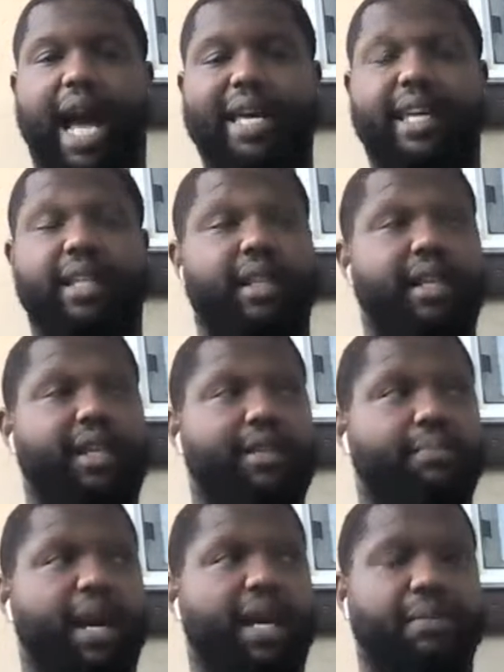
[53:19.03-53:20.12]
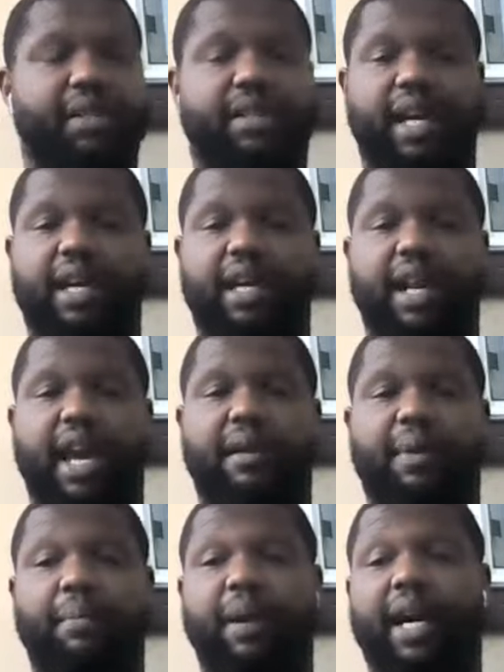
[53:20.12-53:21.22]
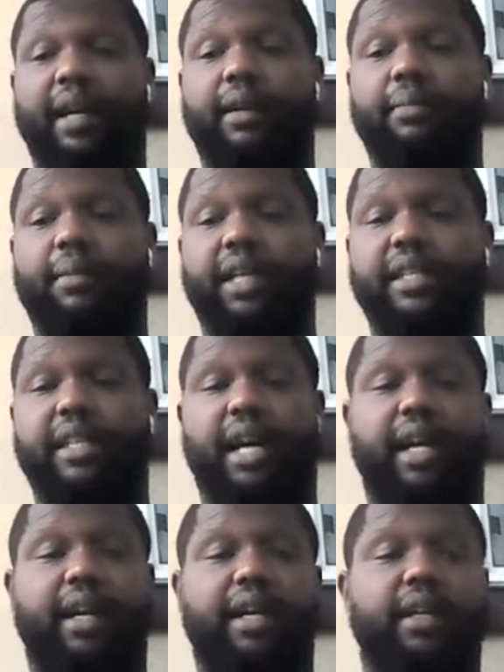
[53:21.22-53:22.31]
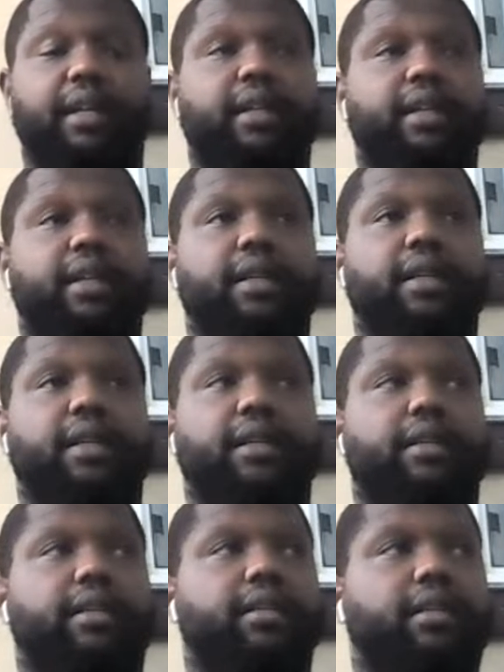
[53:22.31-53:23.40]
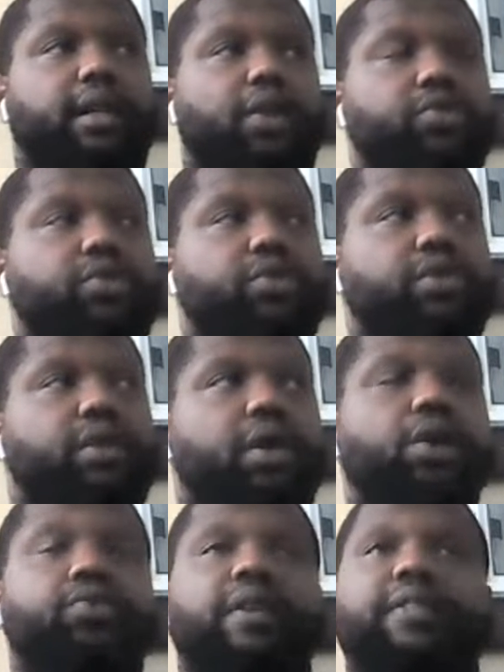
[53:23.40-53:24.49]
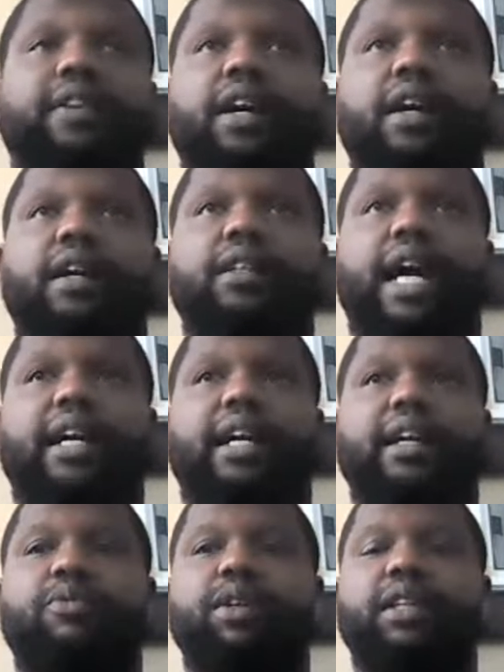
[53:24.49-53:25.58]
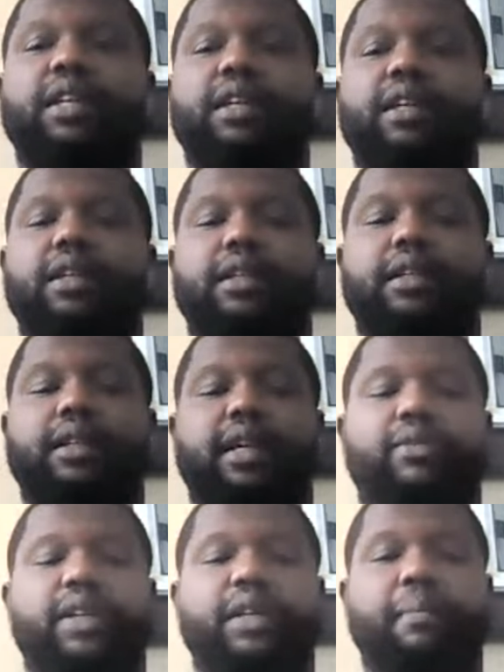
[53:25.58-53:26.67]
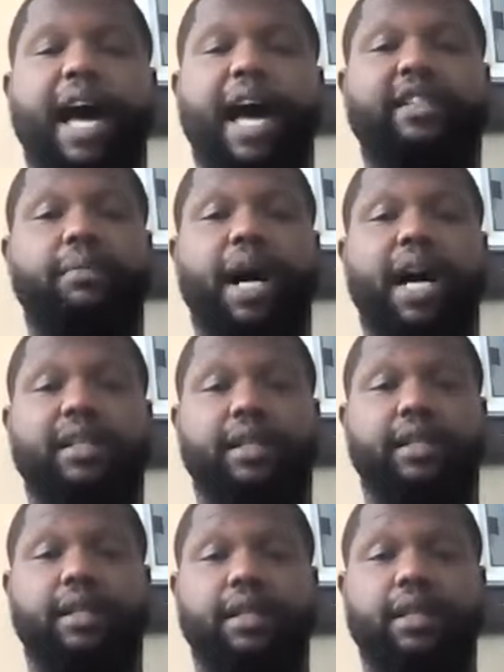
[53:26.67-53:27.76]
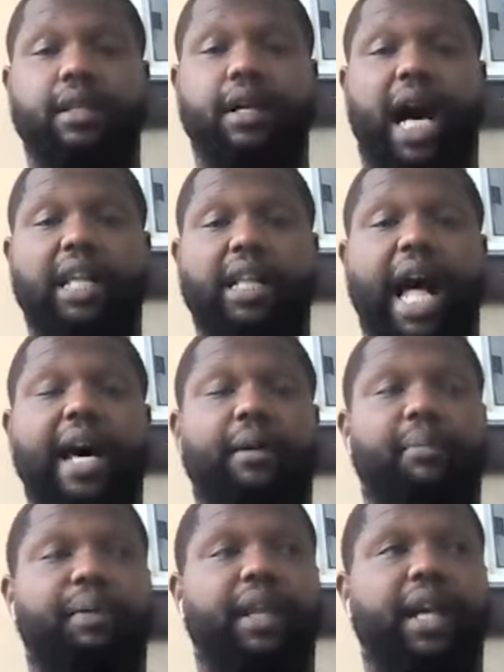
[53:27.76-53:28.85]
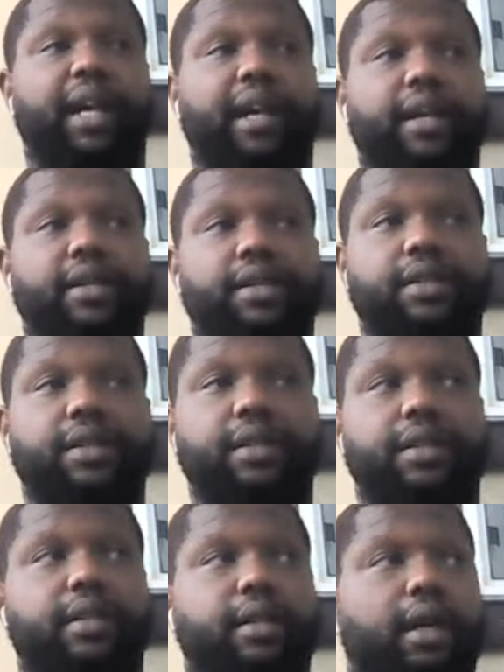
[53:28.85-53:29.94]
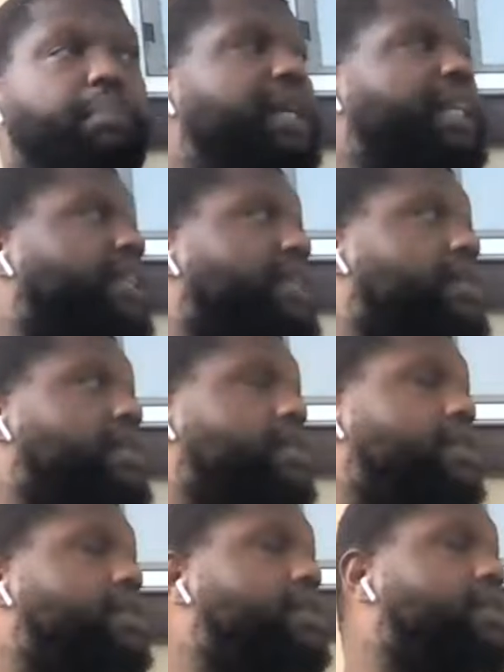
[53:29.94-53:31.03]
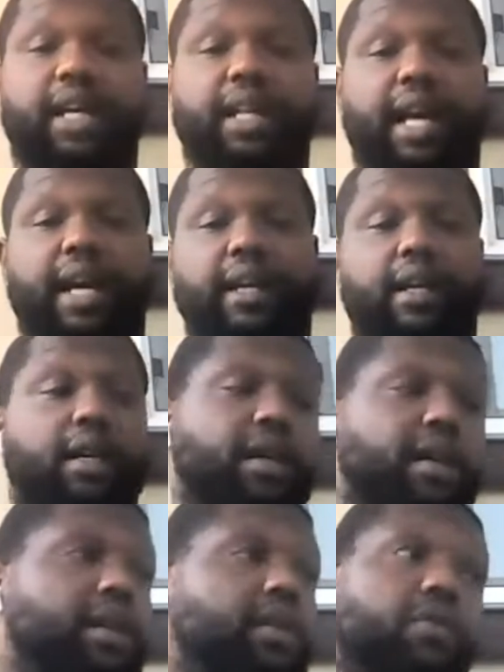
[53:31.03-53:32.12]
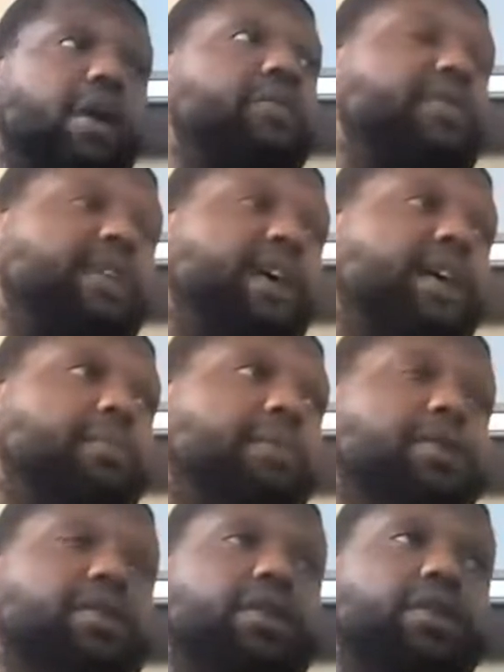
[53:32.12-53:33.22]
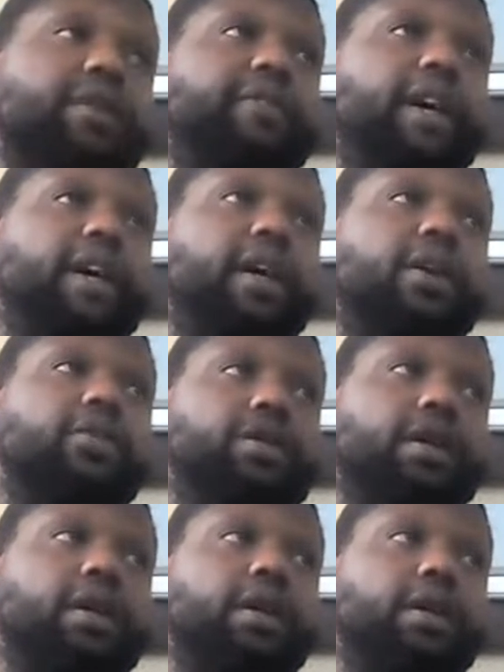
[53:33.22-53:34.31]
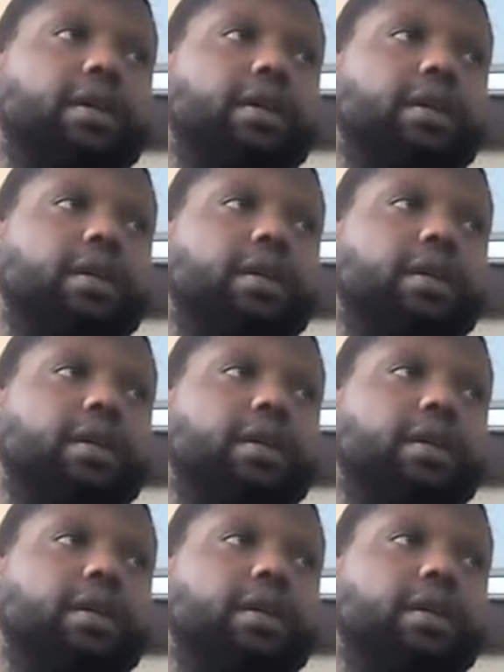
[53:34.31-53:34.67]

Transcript: I can at least make a mistake and they have my back. But it's like, Coach Riviera, like, he really maximizes a lot of players' abilities. You know what I'm saying? Like, Ron Rivera, bro, he's a great fucking coach, dog.